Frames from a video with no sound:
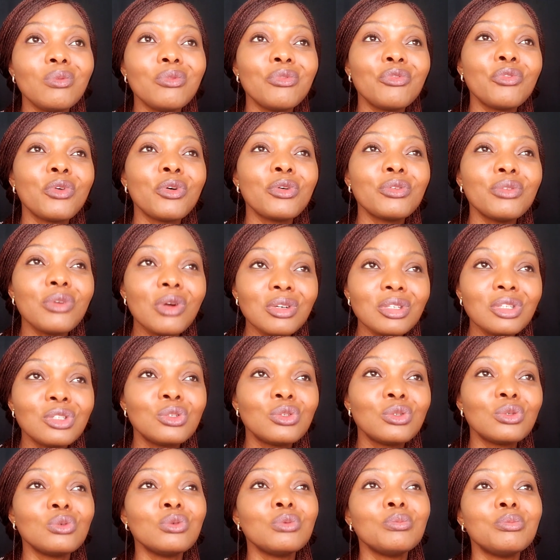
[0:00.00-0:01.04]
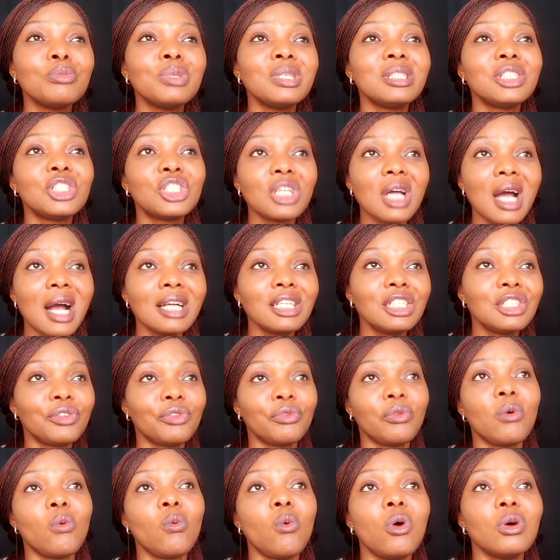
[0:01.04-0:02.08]
For us to be charged
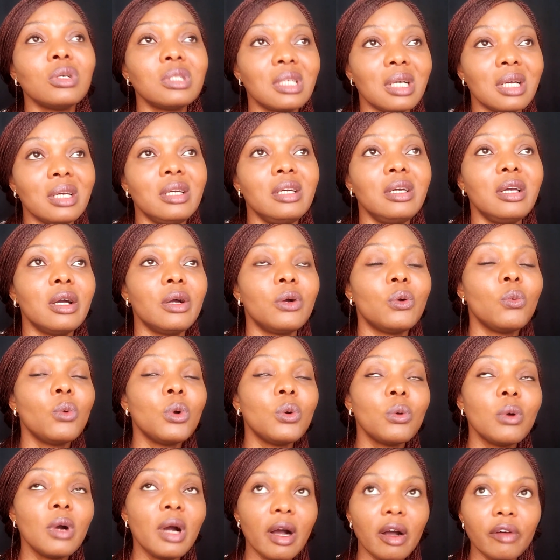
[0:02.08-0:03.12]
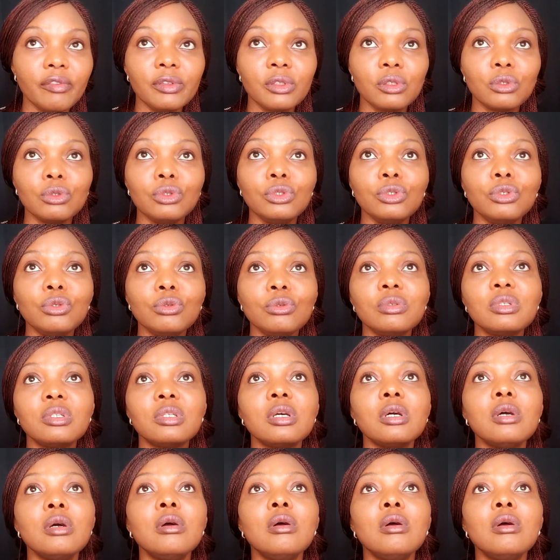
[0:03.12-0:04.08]
for water here, we will have to use